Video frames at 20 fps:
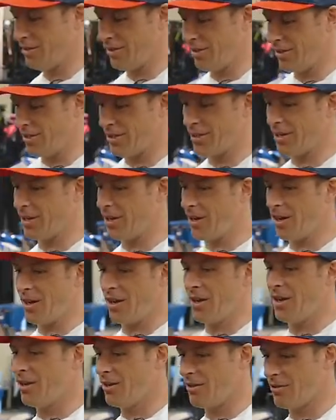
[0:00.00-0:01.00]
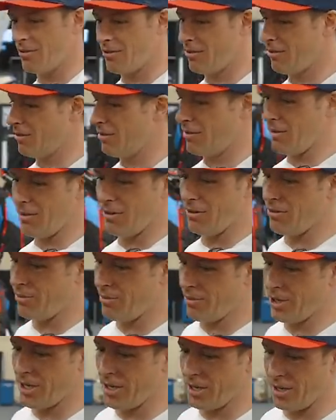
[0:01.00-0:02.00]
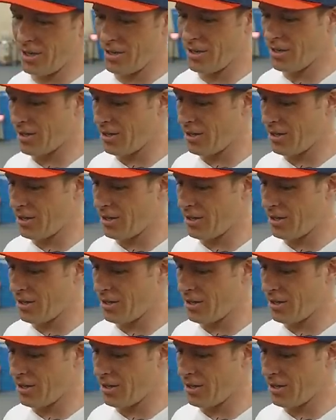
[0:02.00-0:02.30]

this guy, oh man,